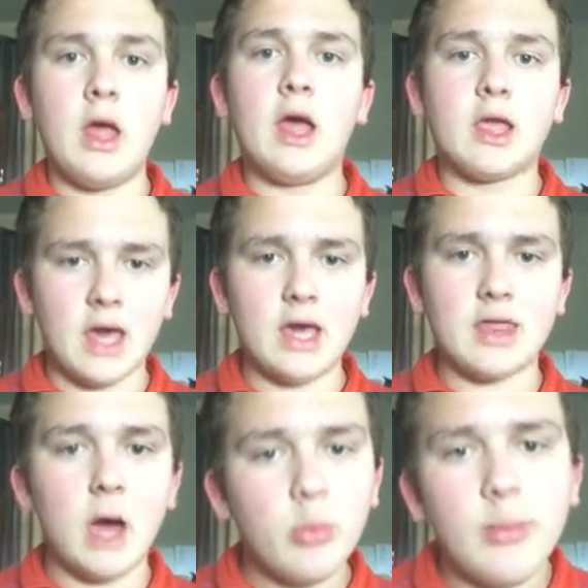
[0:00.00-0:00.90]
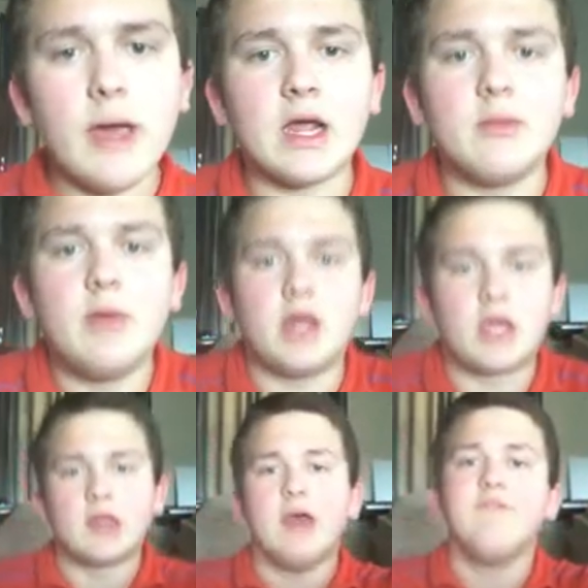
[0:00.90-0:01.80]
Guys, I'll be back in a minute because
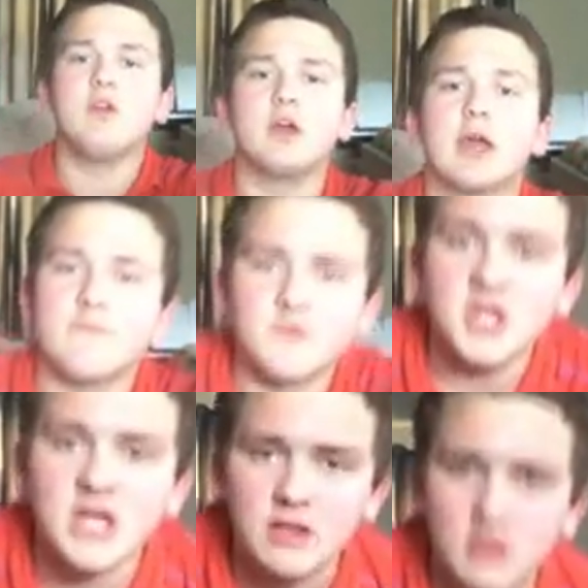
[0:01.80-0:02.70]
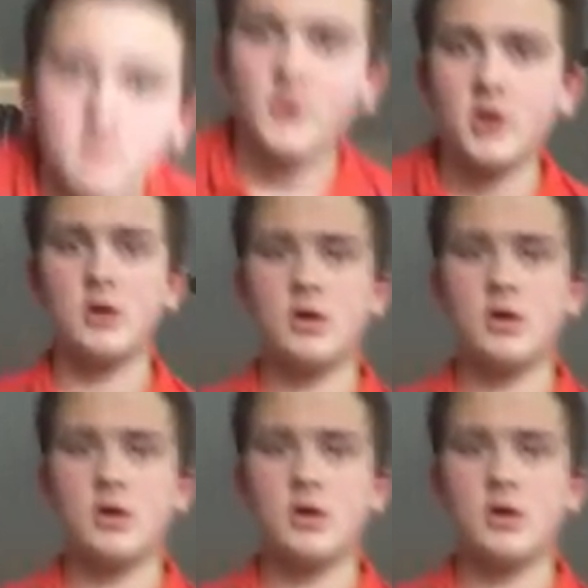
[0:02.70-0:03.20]
I feel like I'm forgetting something.